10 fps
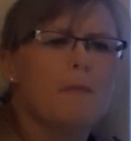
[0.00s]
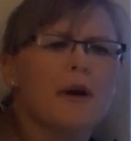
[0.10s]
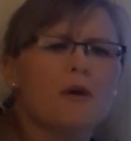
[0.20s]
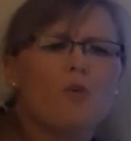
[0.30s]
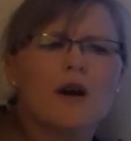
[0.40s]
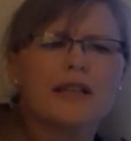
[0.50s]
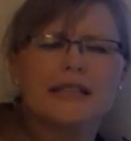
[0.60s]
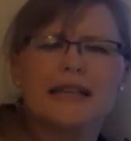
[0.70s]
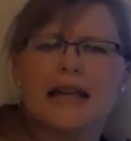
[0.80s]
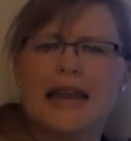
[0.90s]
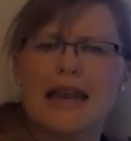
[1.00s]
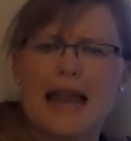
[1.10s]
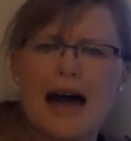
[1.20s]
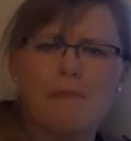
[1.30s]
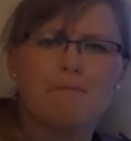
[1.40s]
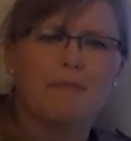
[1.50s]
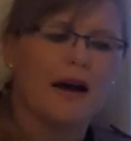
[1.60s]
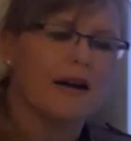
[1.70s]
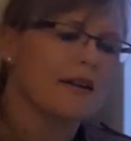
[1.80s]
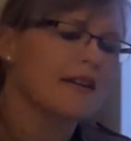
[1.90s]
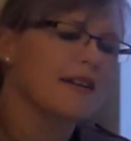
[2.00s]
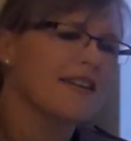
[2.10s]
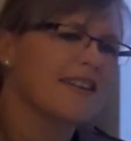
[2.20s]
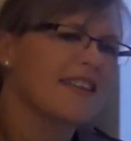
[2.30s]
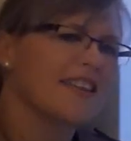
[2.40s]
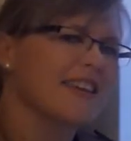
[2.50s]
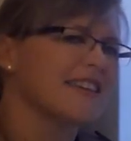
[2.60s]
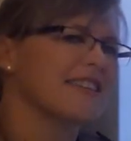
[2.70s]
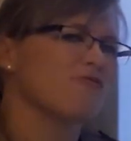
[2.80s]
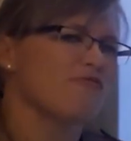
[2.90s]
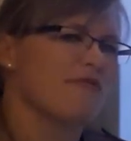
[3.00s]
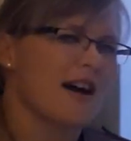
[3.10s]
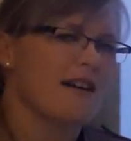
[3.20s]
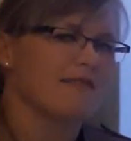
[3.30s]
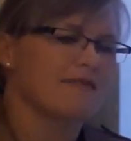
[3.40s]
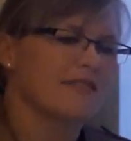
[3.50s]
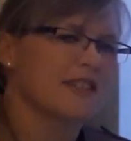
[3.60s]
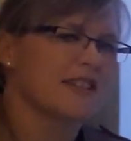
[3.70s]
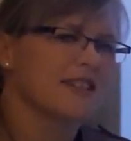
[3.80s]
But what number is round?